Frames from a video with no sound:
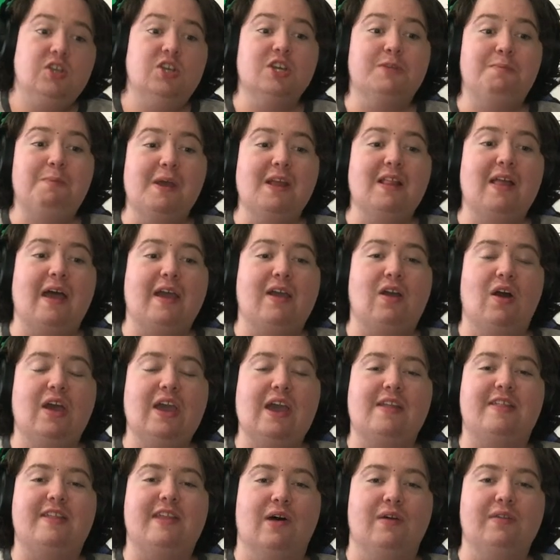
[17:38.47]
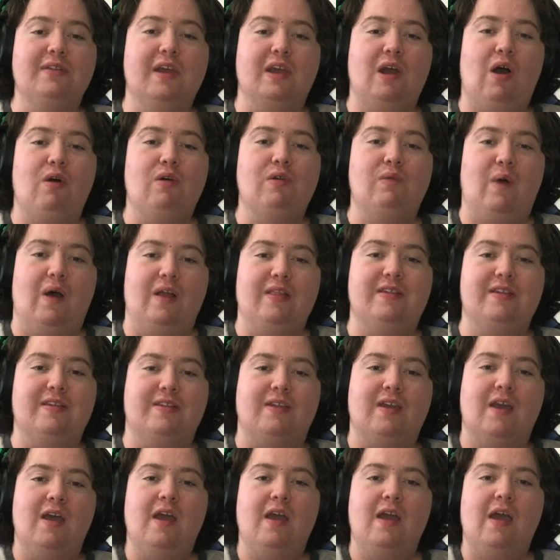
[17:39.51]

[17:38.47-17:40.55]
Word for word: Just be like, oh yeah, sell the old ones as,